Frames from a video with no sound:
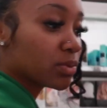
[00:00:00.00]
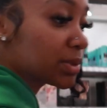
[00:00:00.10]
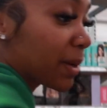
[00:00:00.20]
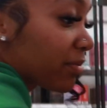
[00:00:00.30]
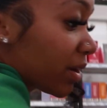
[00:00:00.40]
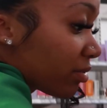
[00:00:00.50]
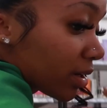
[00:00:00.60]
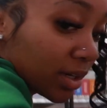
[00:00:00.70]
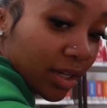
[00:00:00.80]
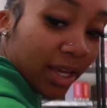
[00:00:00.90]
one's my
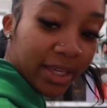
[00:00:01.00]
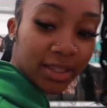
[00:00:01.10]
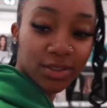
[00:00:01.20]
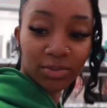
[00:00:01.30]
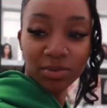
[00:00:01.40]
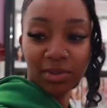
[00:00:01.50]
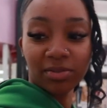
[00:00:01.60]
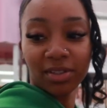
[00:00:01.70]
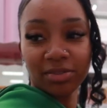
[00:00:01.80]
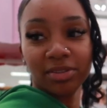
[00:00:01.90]
favorite, and this one's my
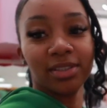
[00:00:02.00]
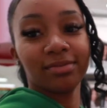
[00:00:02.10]
favorite.